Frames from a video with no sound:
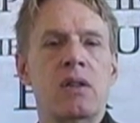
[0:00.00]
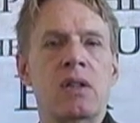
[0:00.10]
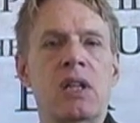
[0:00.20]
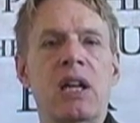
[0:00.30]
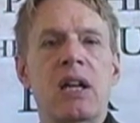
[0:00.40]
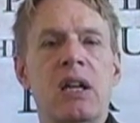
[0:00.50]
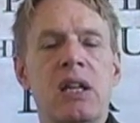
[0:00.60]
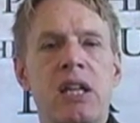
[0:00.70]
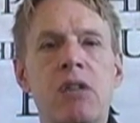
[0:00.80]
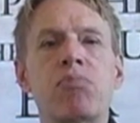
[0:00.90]
the
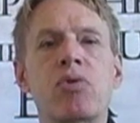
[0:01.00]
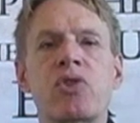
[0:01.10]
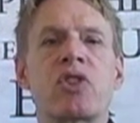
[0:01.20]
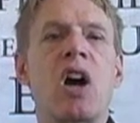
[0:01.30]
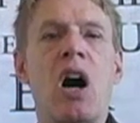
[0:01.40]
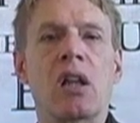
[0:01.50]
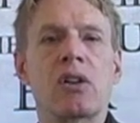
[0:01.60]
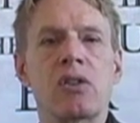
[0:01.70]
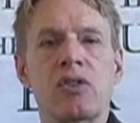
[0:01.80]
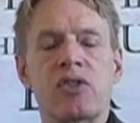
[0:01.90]
Hebrew
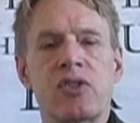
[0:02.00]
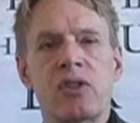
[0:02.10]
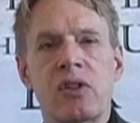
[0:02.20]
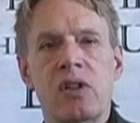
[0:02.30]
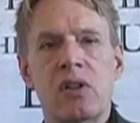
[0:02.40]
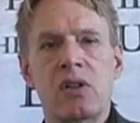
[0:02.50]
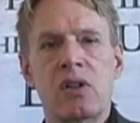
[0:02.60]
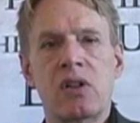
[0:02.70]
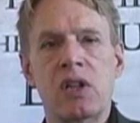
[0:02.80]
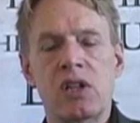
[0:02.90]
scholars
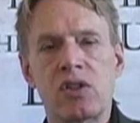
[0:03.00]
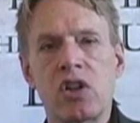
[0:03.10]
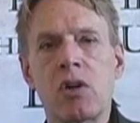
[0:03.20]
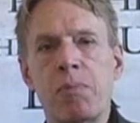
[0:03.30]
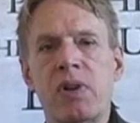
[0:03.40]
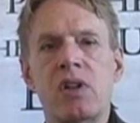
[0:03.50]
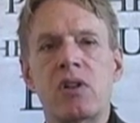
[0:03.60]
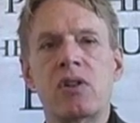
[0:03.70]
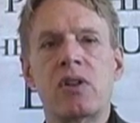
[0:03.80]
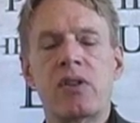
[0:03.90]

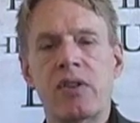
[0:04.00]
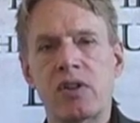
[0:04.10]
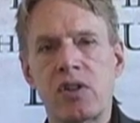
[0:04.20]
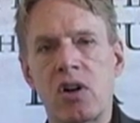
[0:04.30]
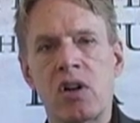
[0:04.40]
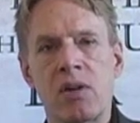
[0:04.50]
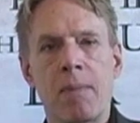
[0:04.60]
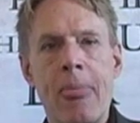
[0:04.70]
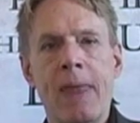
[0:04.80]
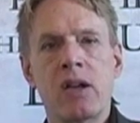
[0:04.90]
interpreted the
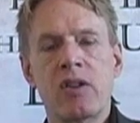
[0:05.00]
term